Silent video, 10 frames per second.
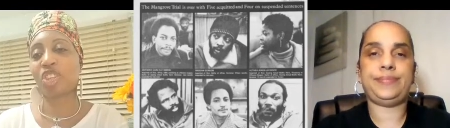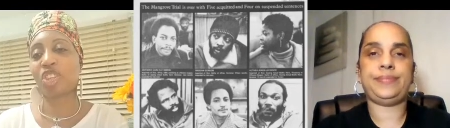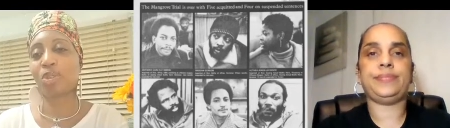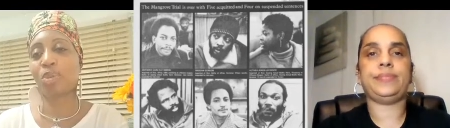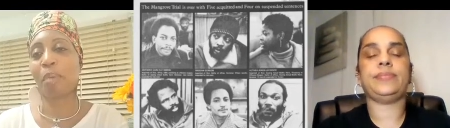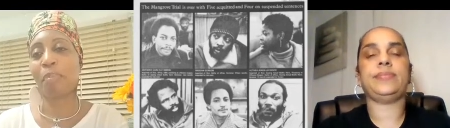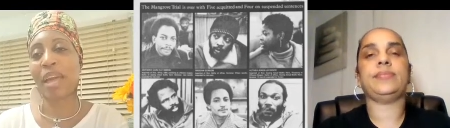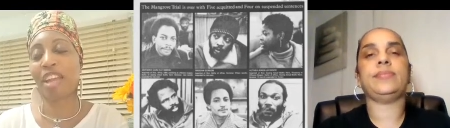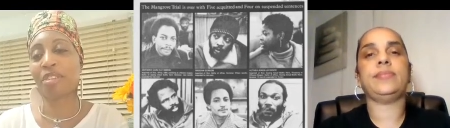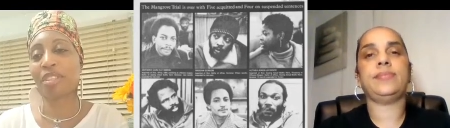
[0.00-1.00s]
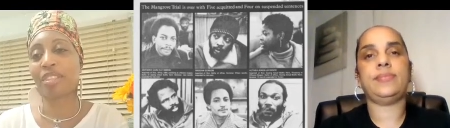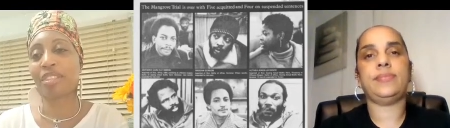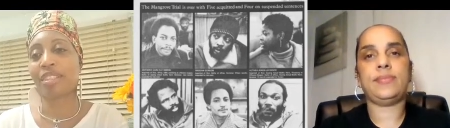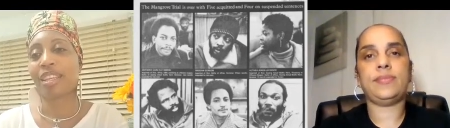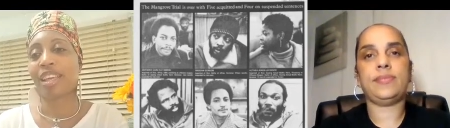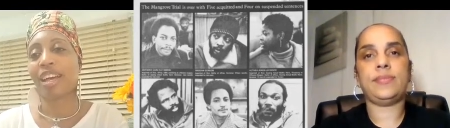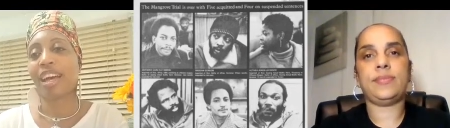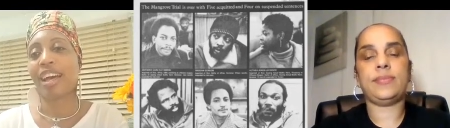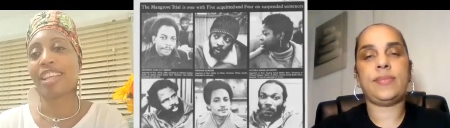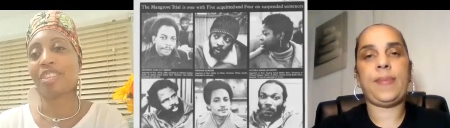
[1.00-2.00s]
Speaker 1: show to our parents
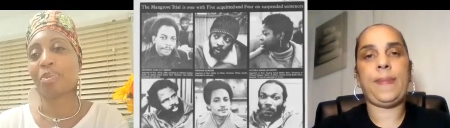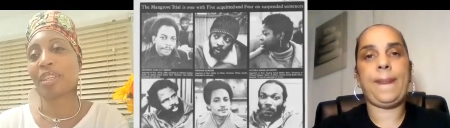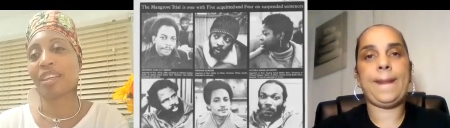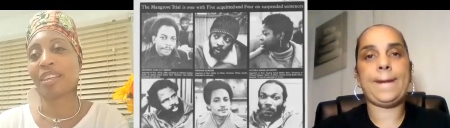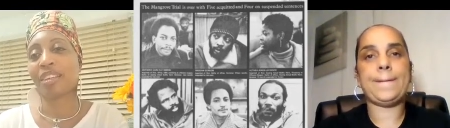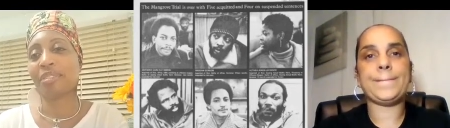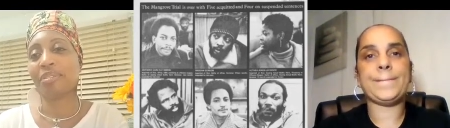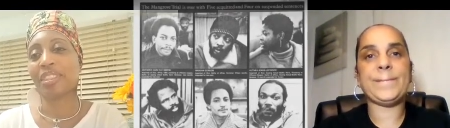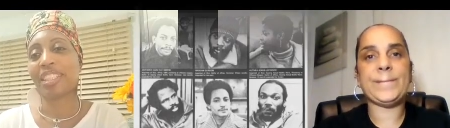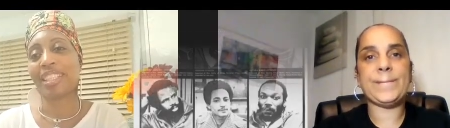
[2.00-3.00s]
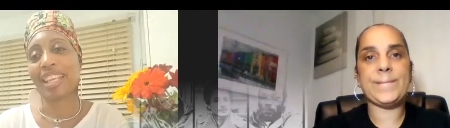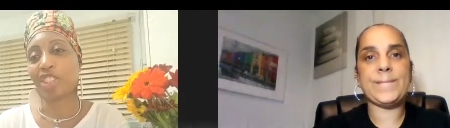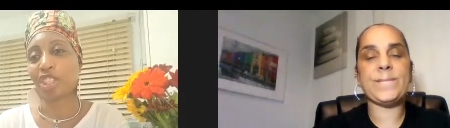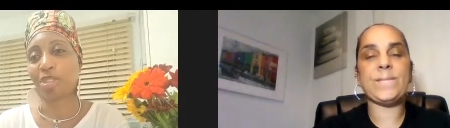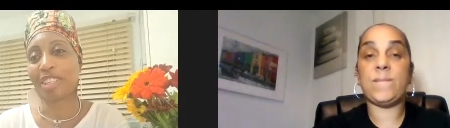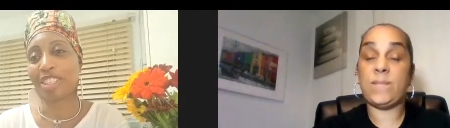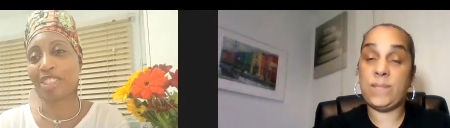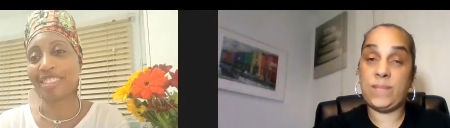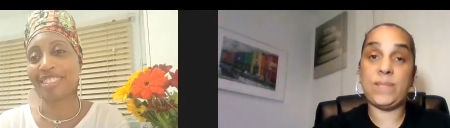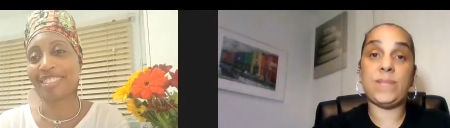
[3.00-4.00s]
as we are the next
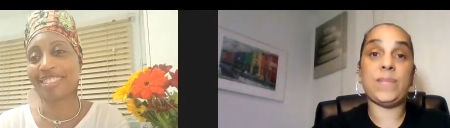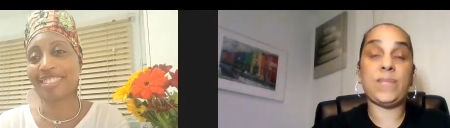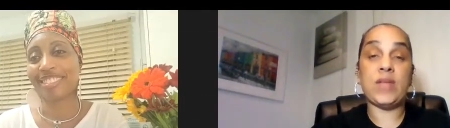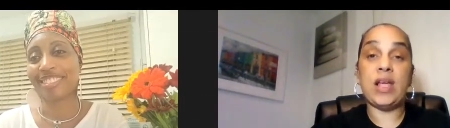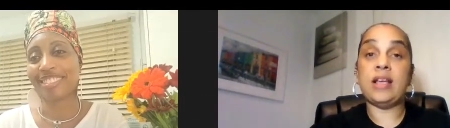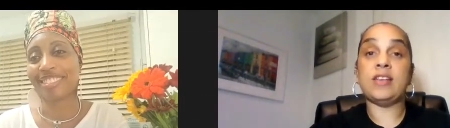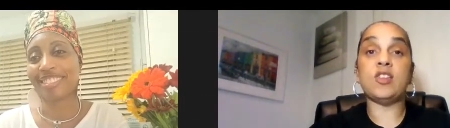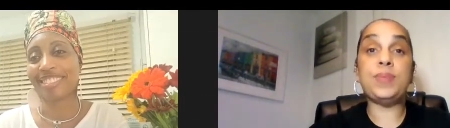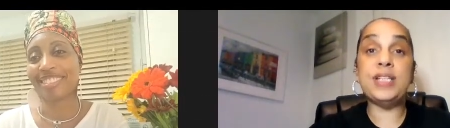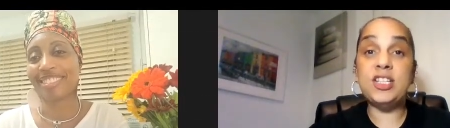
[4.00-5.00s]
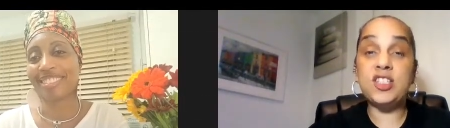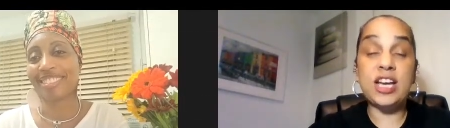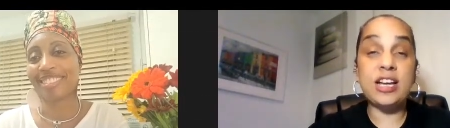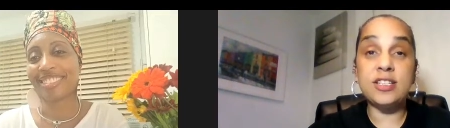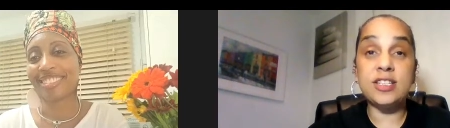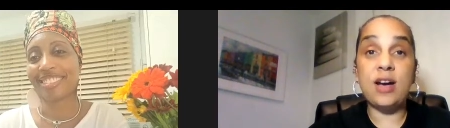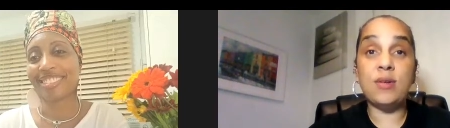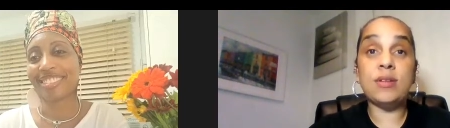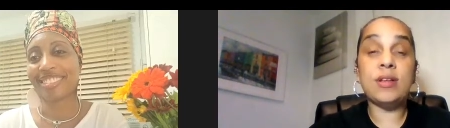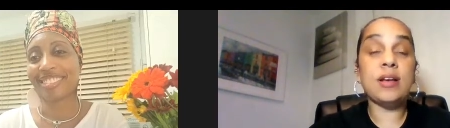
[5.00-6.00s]
generation.
Speaker 2: So please check us
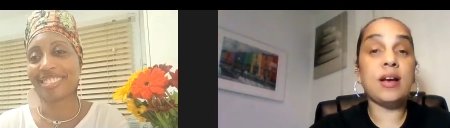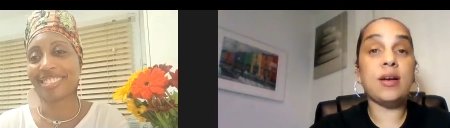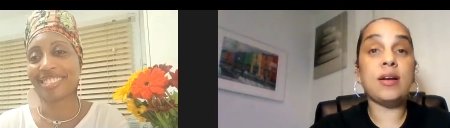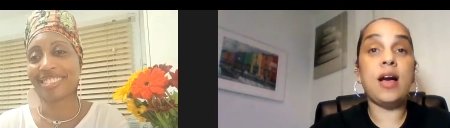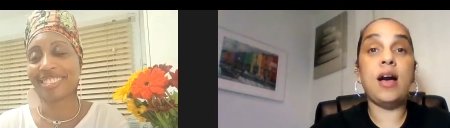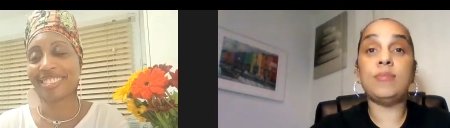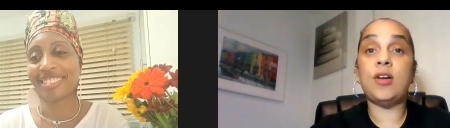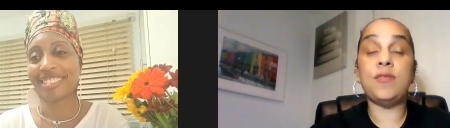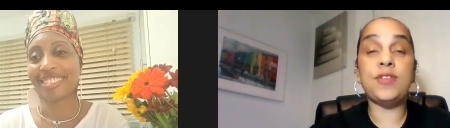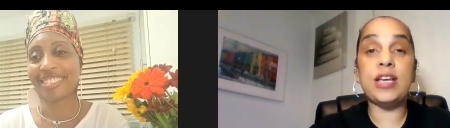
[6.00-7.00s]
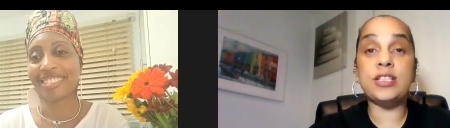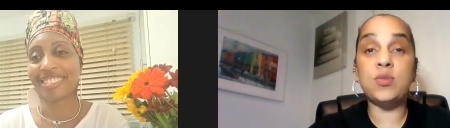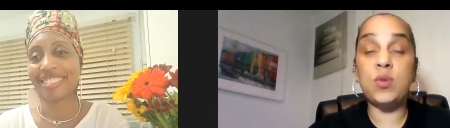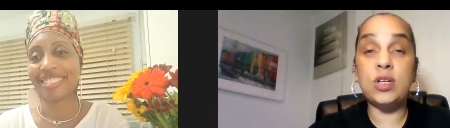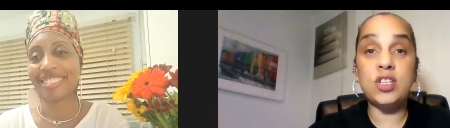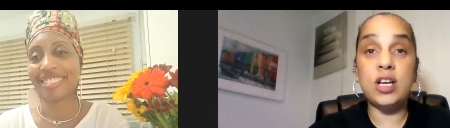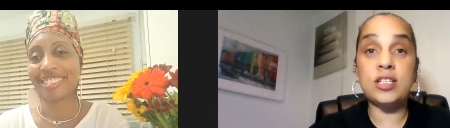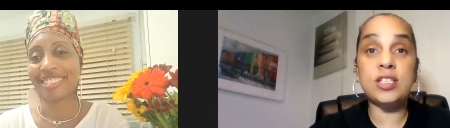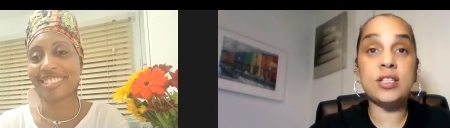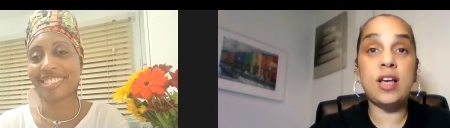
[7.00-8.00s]
out. Um, don't forget to watch
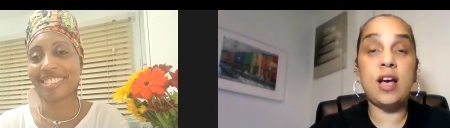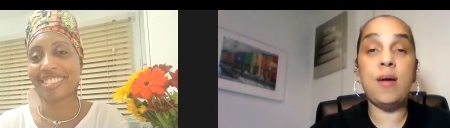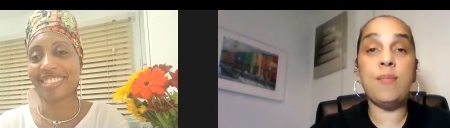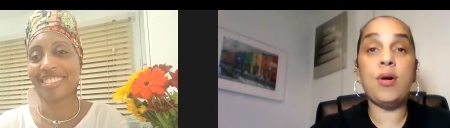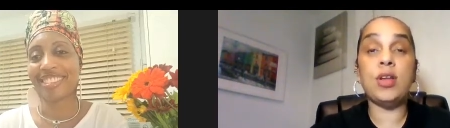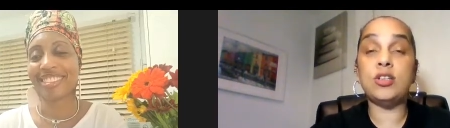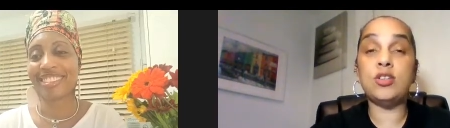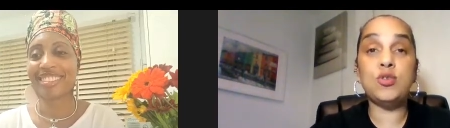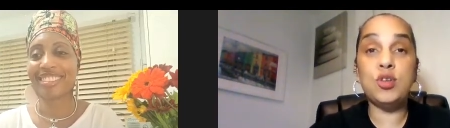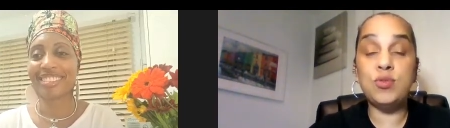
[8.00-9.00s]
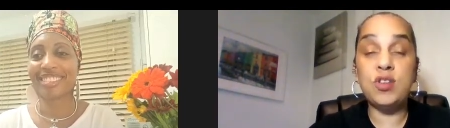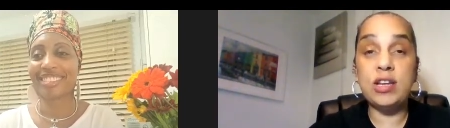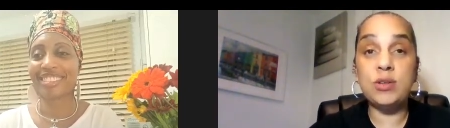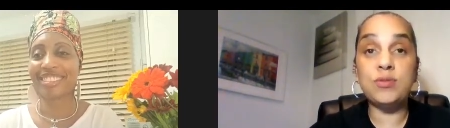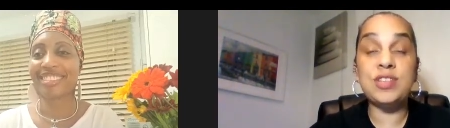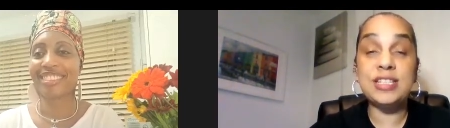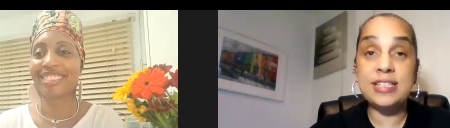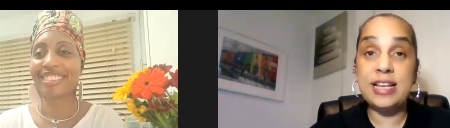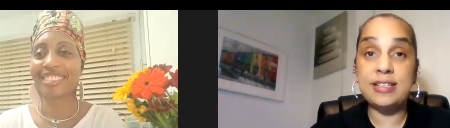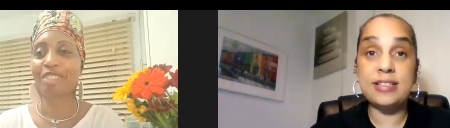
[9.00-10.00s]
us um, on our YouTube channel this
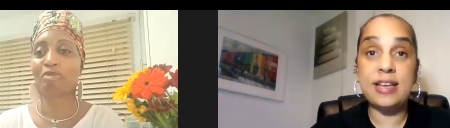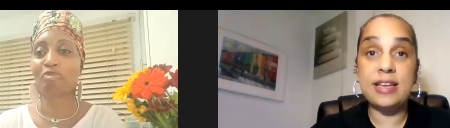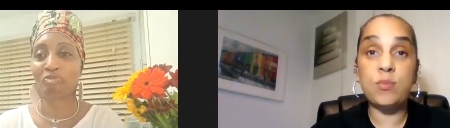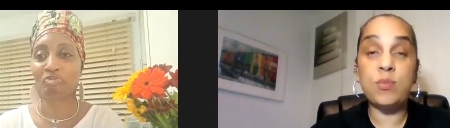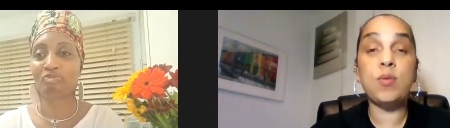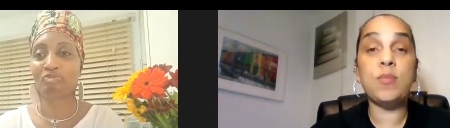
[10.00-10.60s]
Saturday. We